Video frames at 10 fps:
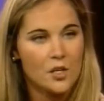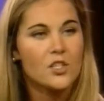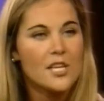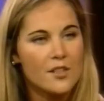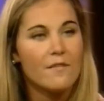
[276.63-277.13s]
Your
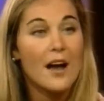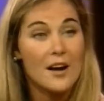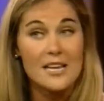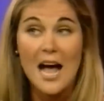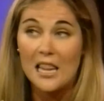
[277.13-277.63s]
teeth are
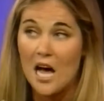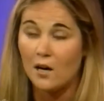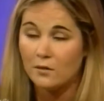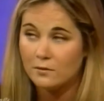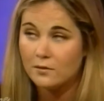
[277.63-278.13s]
very yellow.
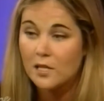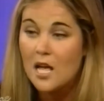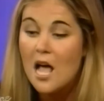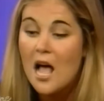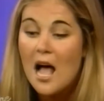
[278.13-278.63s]

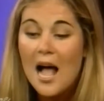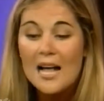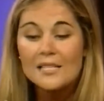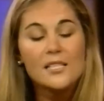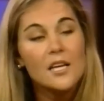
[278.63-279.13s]
Oh.
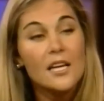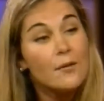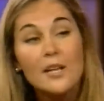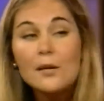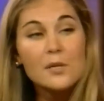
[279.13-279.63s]
And he
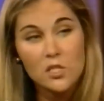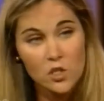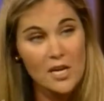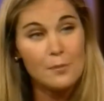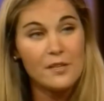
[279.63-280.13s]
really wasn't
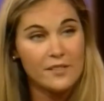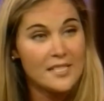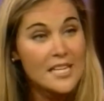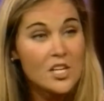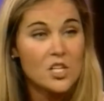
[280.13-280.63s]
trying to be
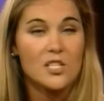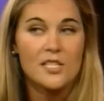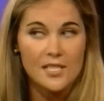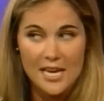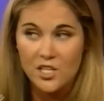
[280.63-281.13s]
facetious.
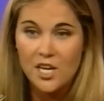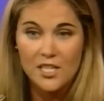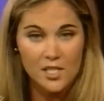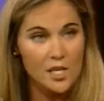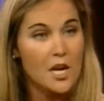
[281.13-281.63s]
They
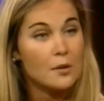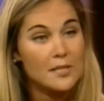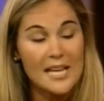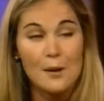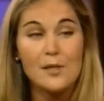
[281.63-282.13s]
just, you know,
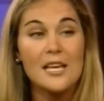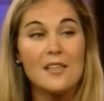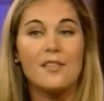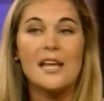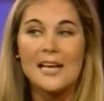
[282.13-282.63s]
say what they
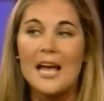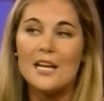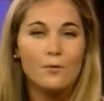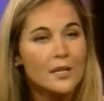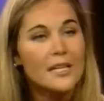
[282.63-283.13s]
think, and
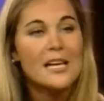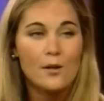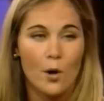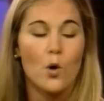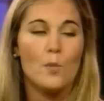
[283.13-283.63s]
it really
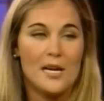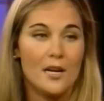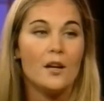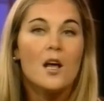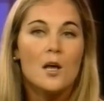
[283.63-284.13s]
hit home, and
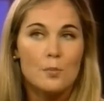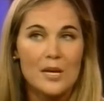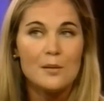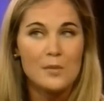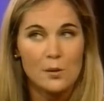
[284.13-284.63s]
it
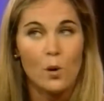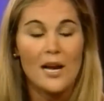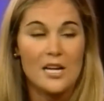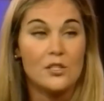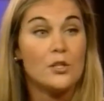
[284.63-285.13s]
made me
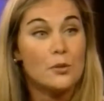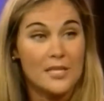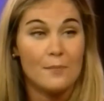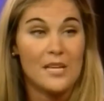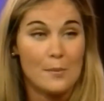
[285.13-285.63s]
want to do
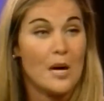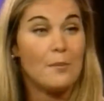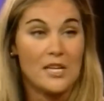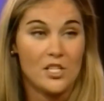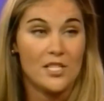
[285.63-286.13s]
something about
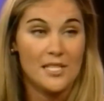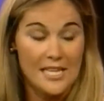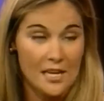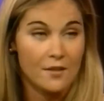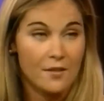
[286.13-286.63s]
my
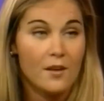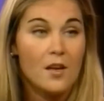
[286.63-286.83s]
teeth.